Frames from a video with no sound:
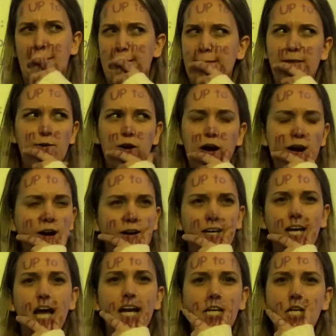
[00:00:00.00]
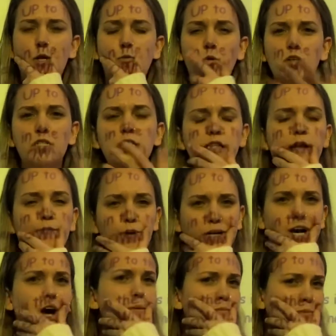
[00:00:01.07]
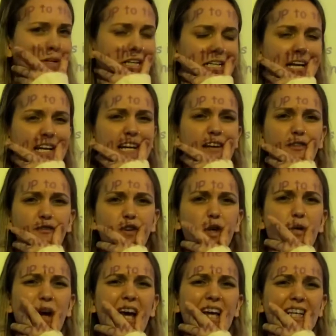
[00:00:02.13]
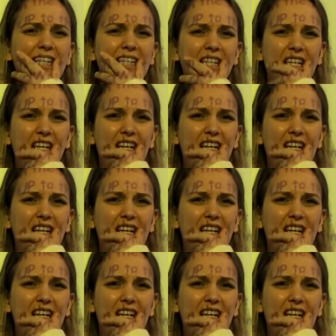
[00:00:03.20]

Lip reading: You can't, can you? What does it become? Can any of you guess?